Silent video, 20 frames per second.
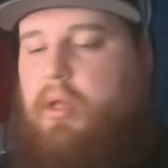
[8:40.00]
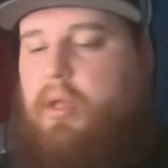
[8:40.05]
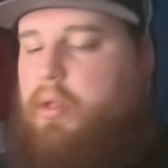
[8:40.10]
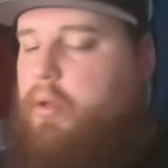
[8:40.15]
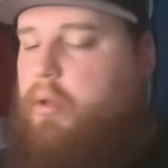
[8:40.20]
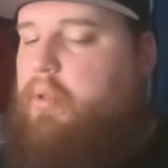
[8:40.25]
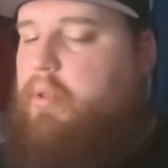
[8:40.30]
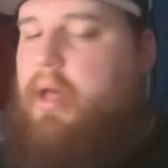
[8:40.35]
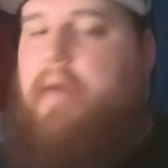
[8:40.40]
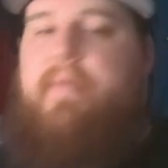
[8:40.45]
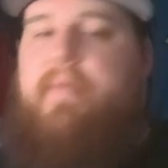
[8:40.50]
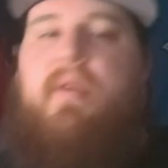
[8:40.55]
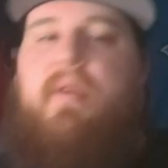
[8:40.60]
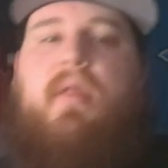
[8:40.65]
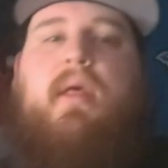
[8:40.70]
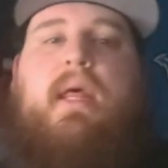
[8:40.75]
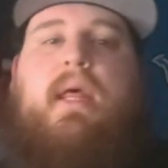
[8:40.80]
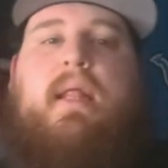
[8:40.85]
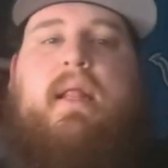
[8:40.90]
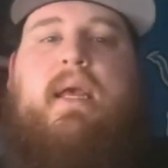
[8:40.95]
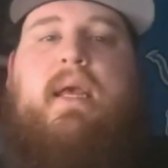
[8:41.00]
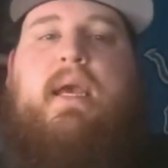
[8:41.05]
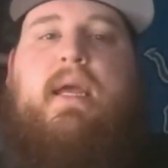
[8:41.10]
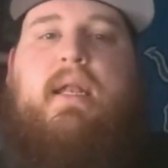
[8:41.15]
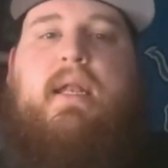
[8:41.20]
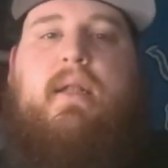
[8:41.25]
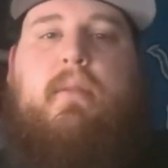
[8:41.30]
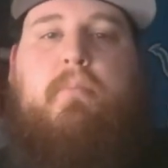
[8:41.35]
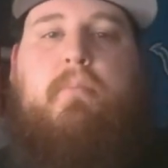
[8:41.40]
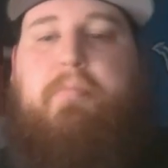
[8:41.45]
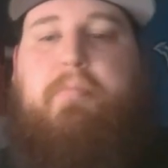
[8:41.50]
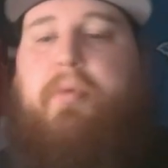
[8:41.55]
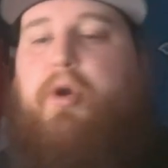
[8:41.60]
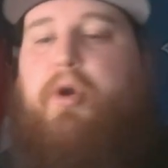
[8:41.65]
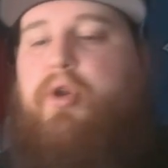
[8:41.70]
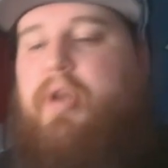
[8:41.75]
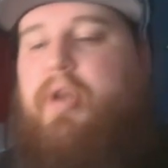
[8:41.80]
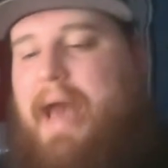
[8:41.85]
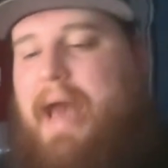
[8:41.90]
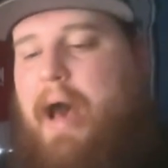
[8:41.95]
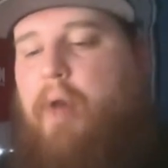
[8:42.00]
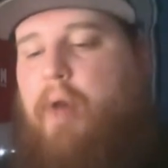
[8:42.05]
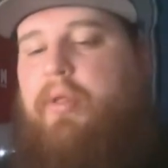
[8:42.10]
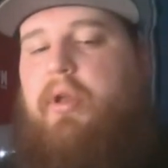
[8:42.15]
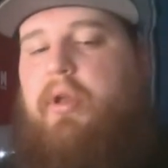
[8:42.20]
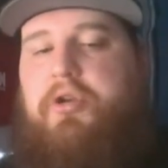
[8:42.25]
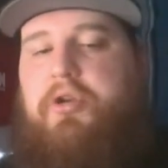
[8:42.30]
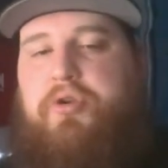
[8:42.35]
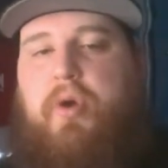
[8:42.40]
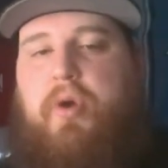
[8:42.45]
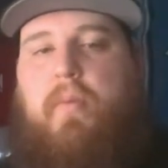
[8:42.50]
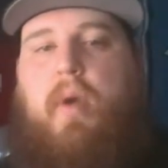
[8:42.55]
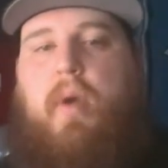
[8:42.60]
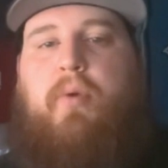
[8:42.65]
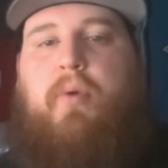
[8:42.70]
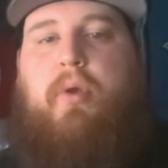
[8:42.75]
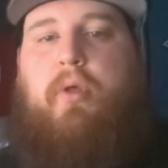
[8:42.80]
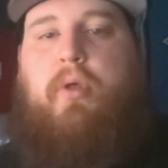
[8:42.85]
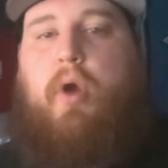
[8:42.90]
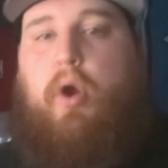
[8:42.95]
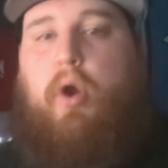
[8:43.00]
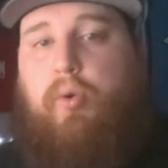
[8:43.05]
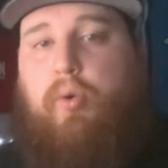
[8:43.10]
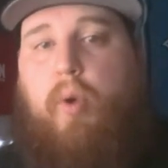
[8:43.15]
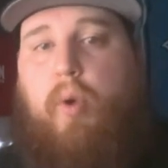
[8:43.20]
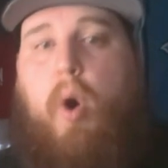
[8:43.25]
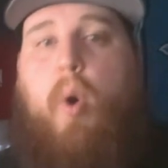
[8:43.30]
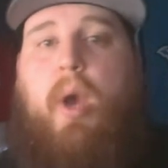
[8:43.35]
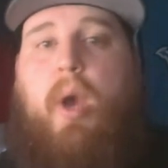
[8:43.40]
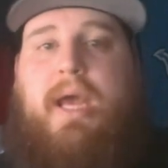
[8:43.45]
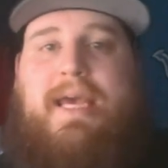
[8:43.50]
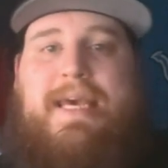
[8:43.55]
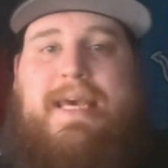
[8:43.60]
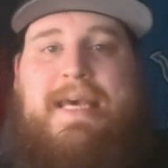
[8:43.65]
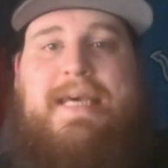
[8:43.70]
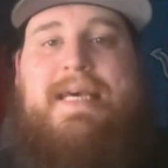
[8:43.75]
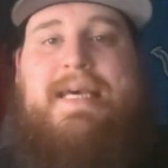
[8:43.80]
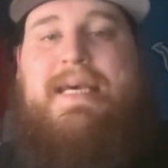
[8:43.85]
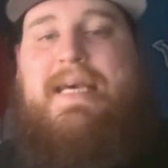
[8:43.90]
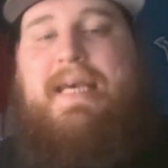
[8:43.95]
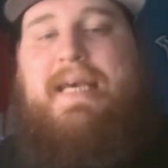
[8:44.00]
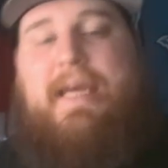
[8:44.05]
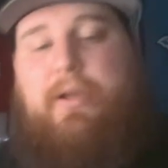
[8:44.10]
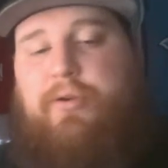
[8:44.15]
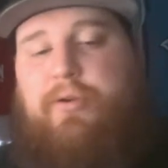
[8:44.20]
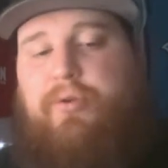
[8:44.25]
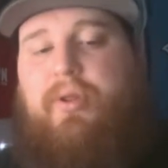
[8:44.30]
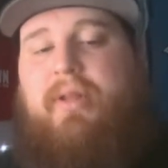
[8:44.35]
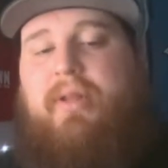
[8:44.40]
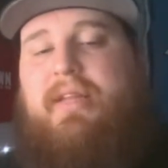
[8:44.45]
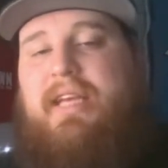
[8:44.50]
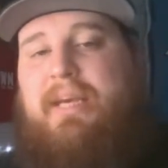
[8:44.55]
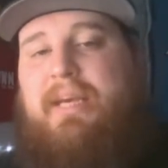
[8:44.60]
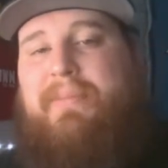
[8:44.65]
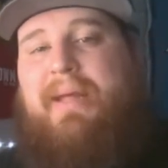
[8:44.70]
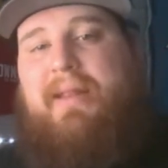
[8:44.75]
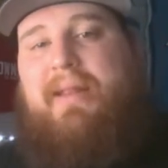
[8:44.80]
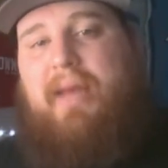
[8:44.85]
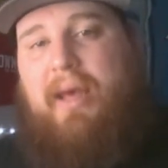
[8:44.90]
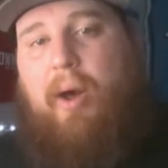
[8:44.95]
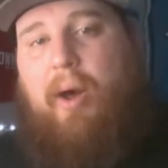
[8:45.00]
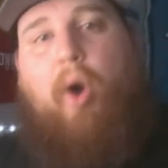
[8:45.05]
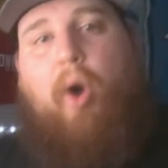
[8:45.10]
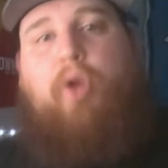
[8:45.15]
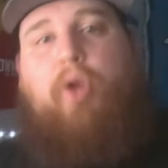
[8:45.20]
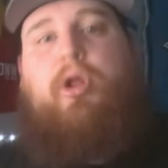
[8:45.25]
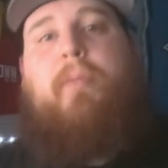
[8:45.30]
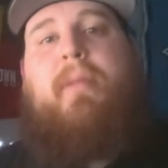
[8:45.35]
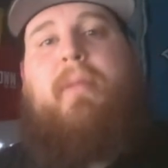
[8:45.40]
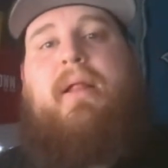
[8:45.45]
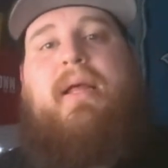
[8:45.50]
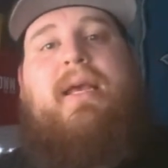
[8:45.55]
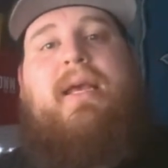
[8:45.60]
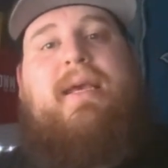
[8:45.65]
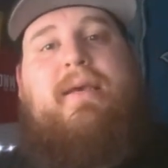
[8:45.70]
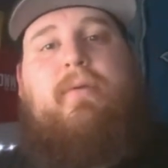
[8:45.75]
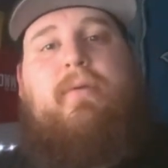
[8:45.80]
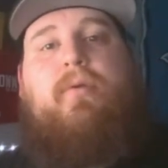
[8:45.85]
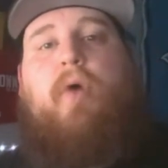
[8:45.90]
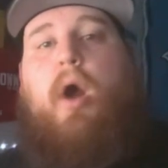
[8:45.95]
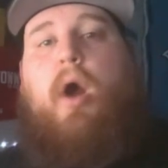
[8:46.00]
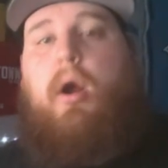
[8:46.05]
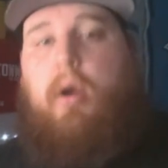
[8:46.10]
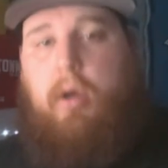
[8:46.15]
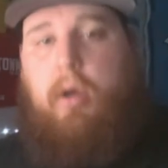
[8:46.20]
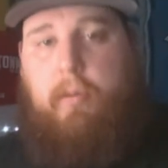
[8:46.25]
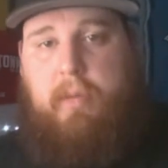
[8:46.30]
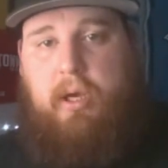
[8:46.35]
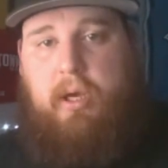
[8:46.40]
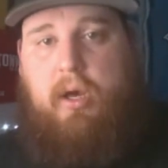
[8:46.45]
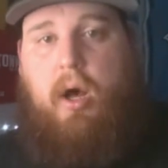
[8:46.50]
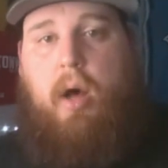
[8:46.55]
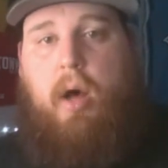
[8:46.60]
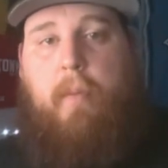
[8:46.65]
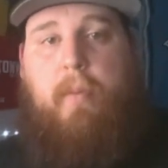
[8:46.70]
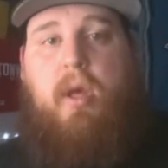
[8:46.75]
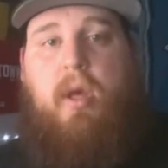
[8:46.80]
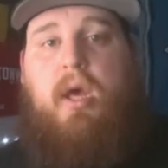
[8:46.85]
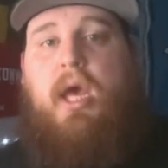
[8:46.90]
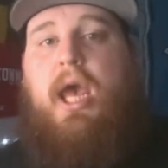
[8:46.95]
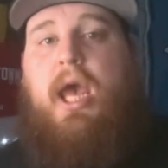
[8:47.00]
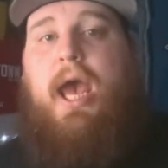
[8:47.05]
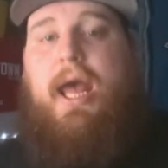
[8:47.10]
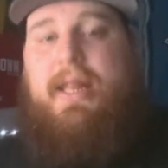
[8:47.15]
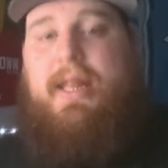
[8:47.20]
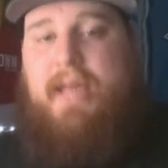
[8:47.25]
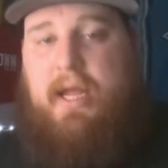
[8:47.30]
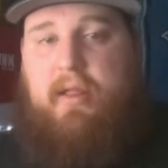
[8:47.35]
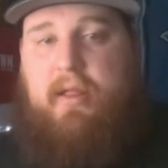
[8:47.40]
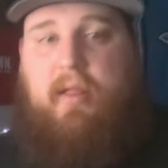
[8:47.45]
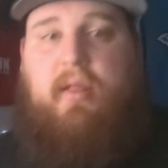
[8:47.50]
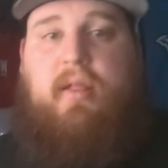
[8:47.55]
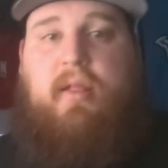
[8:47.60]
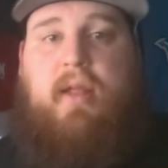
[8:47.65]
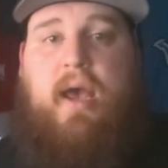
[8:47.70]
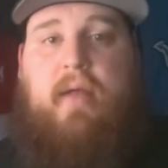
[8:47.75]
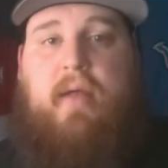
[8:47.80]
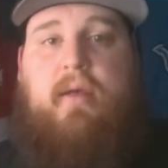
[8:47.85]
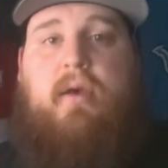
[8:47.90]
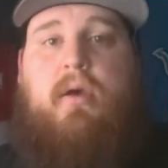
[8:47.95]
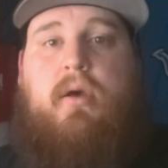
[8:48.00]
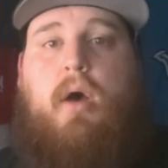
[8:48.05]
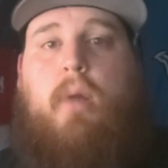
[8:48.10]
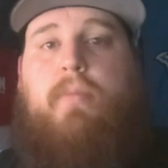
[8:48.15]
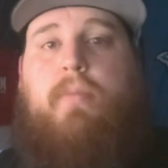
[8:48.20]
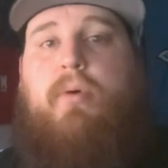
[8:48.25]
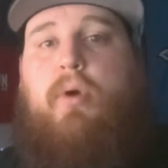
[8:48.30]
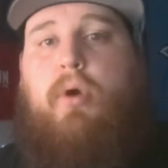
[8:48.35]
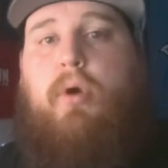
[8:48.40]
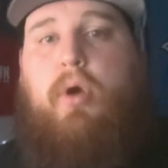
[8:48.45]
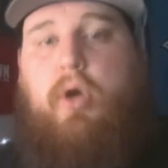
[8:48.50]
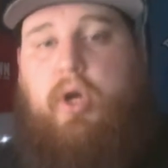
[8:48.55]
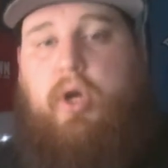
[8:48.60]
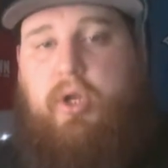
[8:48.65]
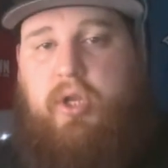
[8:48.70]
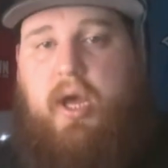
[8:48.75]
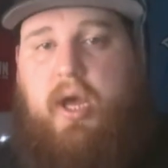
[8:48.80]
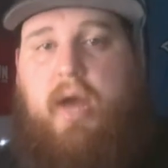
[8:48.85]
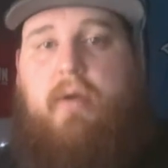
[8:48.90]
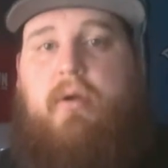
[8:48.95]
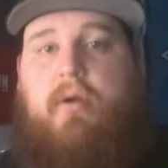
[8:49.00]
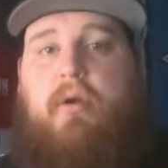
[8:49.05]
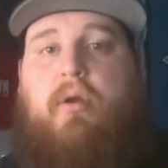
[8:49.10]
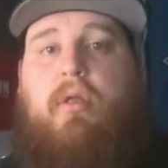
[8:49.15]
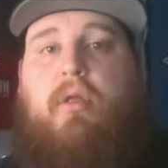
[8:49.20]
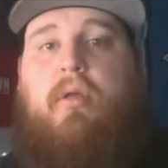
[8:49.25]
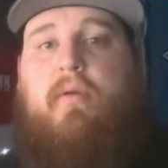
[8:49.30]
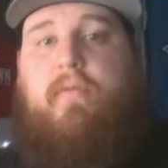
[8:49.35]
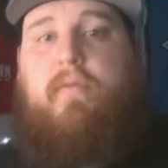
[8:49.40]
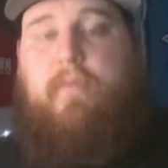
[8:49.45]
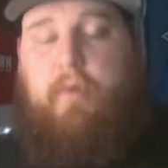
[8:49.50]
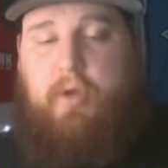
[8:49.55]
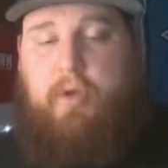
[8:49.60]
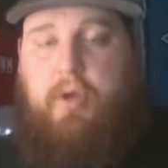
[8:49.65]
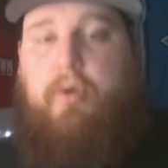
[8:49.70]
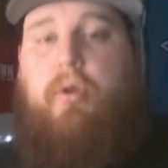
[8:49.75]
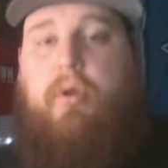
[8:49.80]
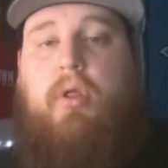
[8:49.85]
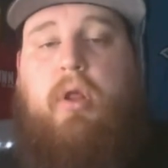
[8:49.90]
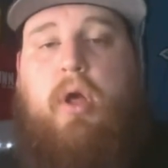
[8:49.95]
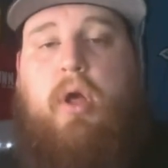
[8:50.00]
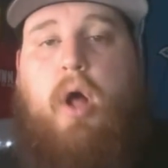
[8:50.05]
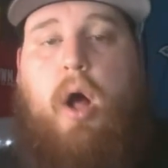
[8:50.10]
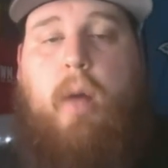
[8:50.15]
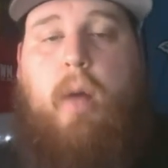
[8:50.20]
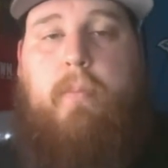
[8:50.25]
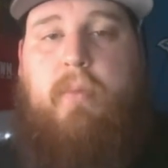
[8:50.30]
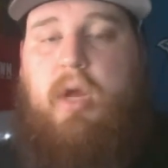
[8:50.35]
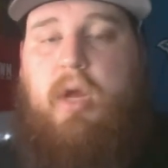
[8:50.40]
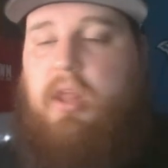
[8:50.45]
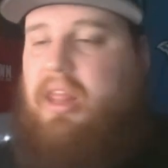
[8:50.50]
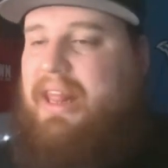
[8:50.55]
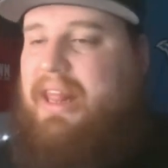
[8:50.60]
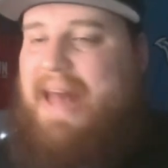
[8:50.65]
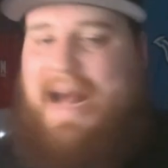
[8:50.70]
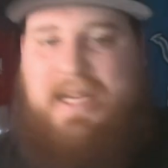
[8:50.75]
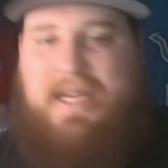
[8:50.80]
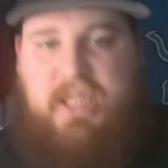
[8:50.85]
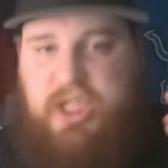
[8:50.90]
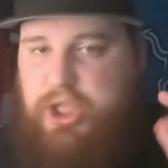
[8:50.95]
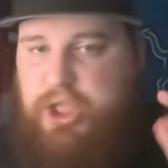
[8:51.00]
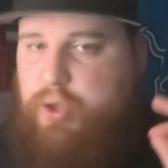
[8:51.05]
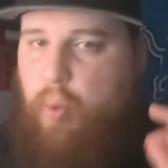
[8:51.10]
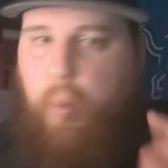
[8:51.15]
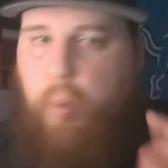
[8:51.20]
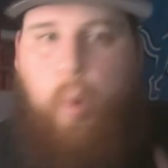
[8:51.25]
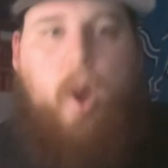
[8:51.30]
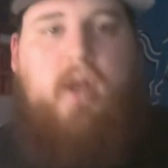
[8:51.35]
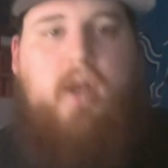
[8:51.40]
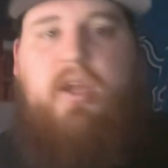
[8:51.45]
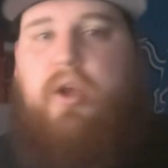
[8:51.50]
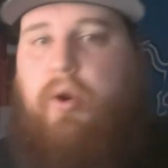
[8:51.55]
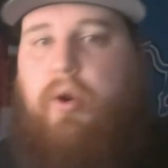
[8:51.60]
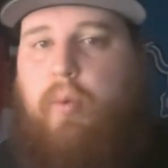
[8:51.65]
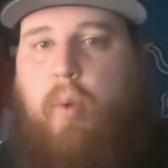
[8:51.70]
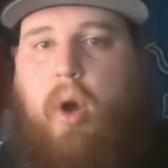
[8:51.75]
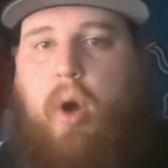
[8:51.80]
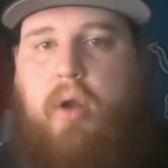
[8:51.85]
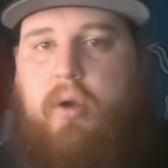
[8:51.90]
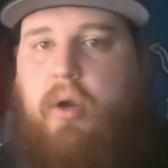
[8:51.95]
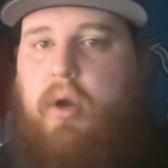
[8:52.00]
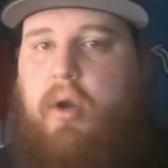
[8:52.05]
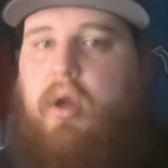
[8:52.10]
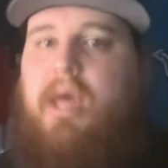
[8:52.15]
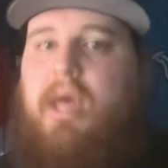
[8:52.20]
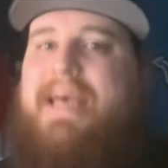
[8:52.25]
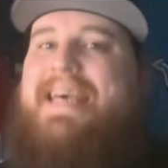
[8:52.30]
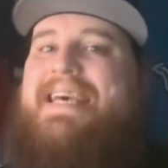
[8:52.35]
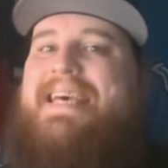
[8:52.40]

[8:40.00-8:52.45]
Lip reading: it was obviously lean, but now the Detroit Red Wings are growing into the team that they ultimately are going to become, and that's Stanley Cup contenders for years to come. It's not just a one-year wonder.